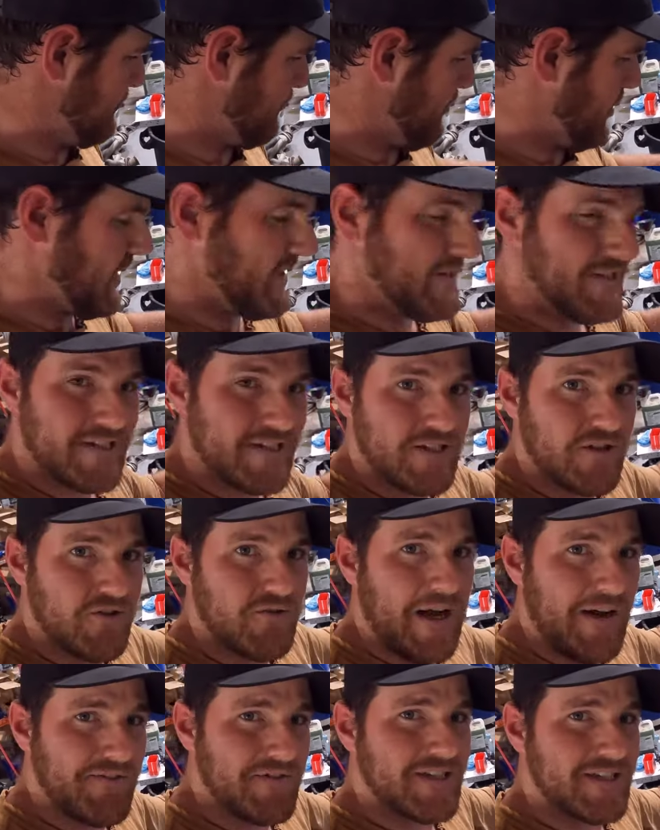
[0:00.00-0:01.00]
rods
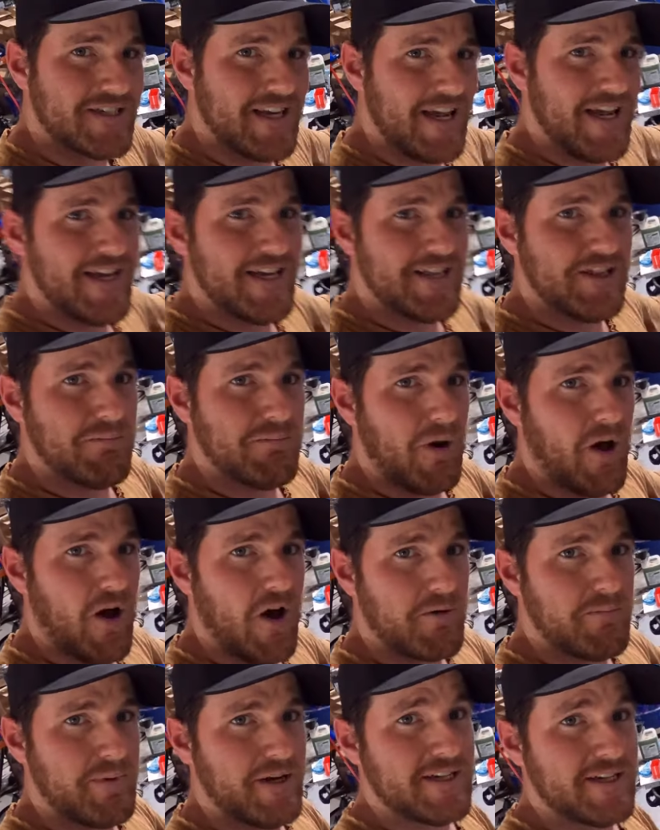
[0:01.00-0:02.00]
still have to stay in the
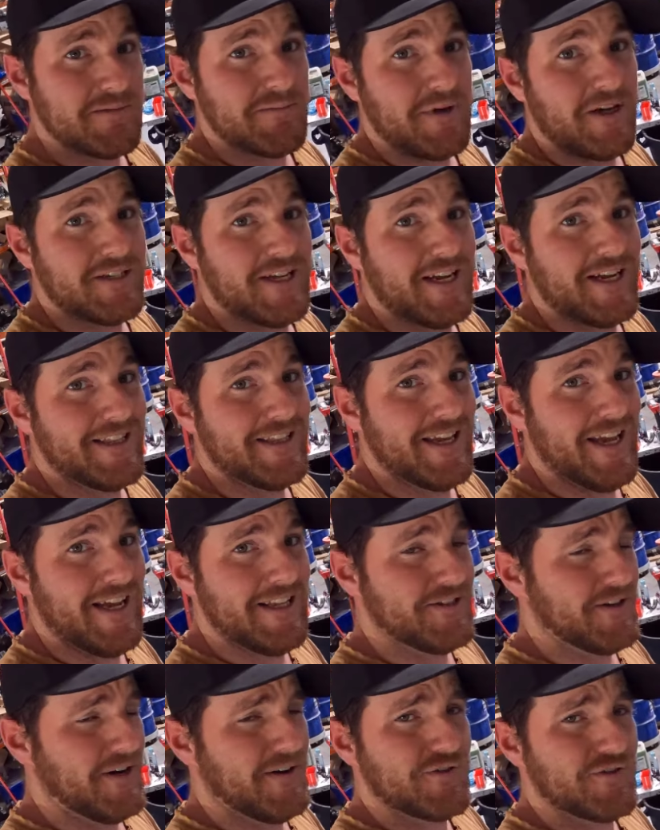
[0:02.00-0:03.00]
block because I'm not taking the
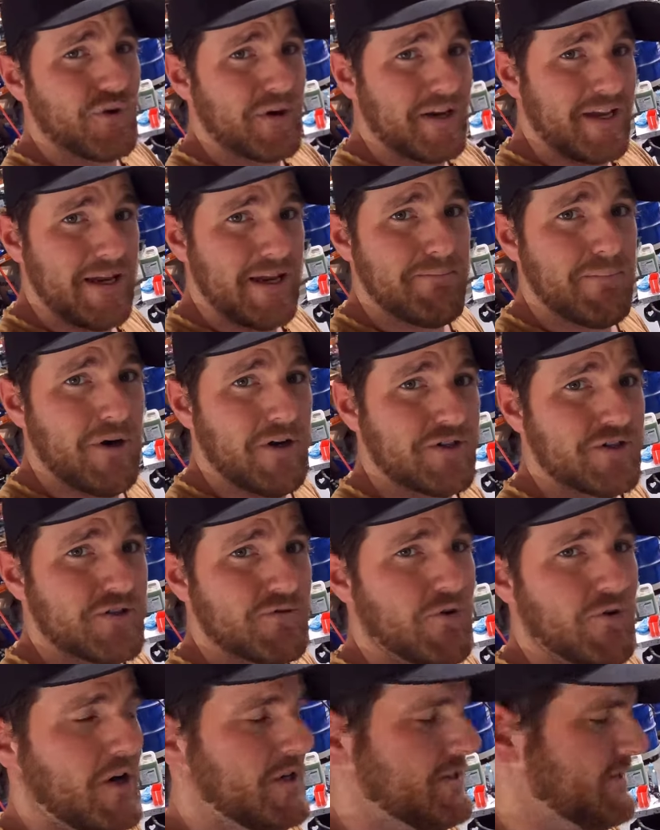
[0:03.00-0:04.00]
heads off, so I can't punch
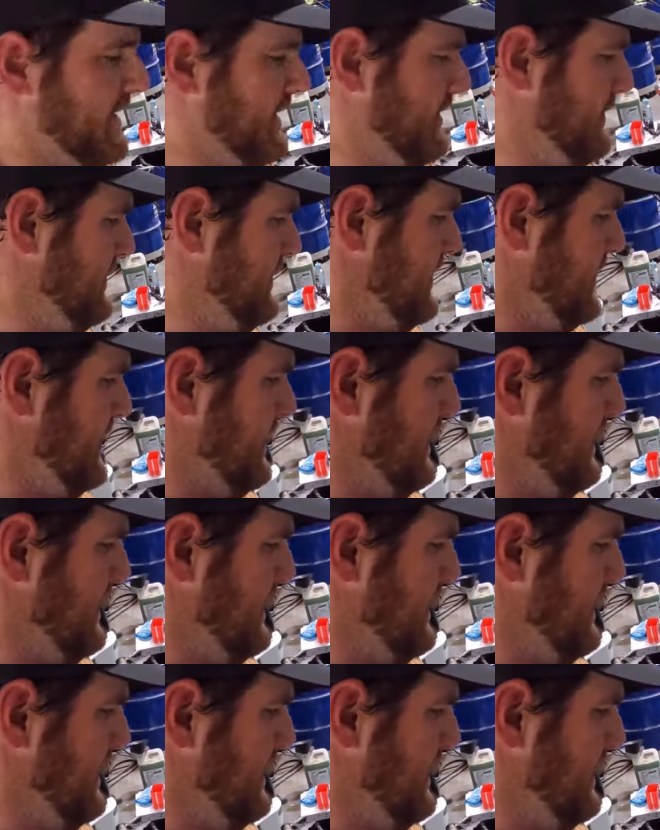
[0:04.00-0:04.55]
the rods out.